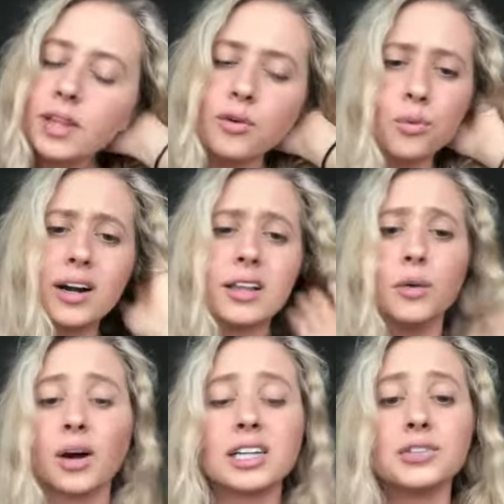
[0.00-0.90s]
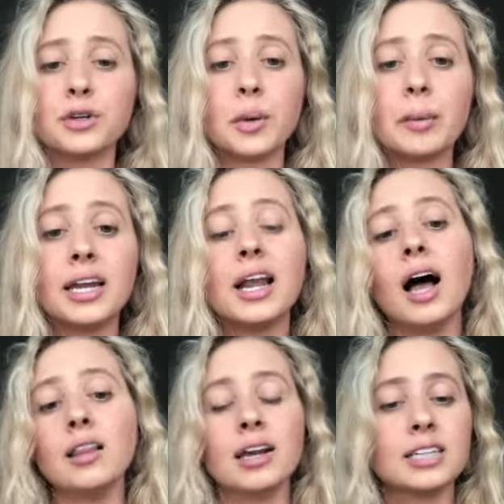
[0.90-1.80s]
rarely works for women.
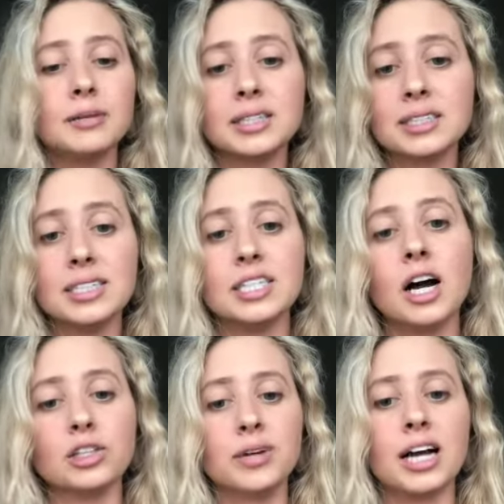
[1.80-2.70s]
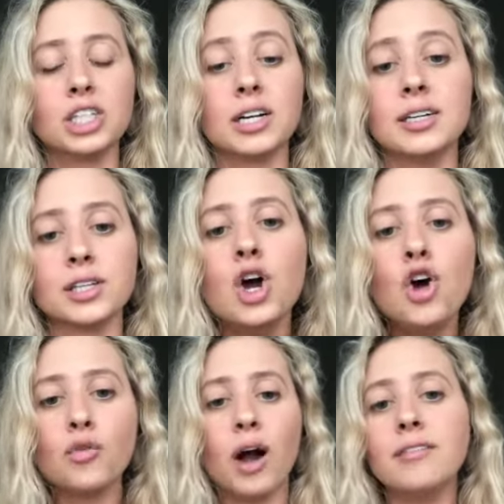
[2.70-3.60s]
A lot of times it's a detox reaction because
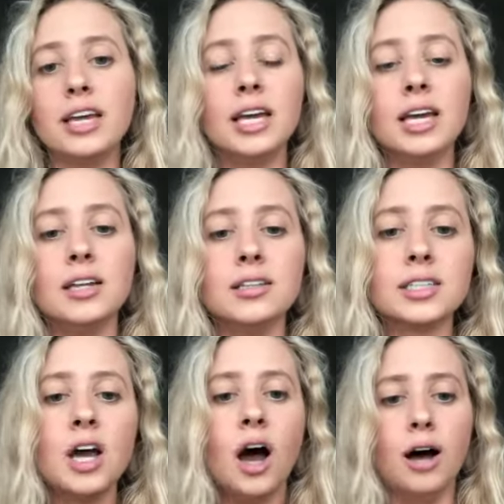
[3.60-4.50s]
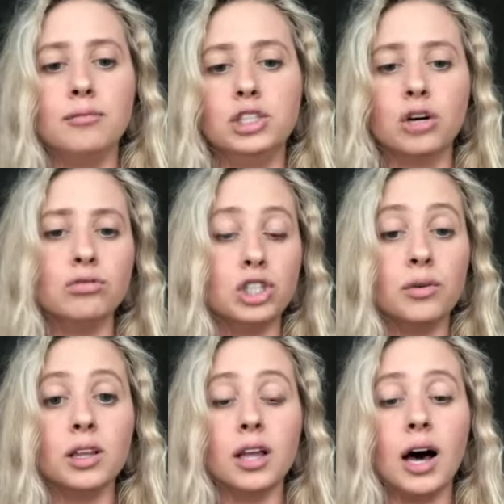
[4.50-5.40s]
raw vegans um, don't do
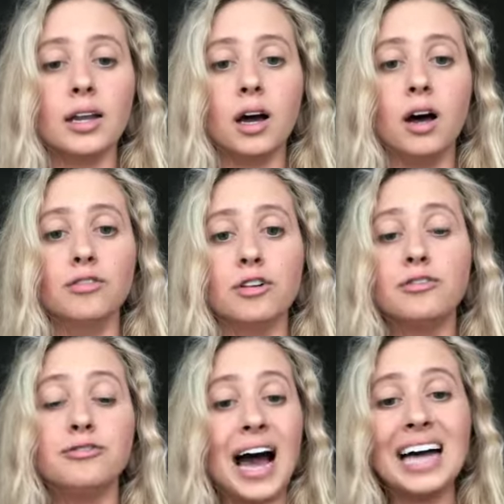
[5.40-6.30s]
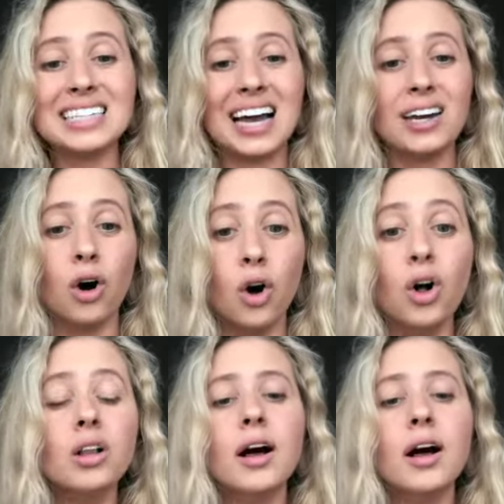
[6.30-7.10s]
a lot of fat at all.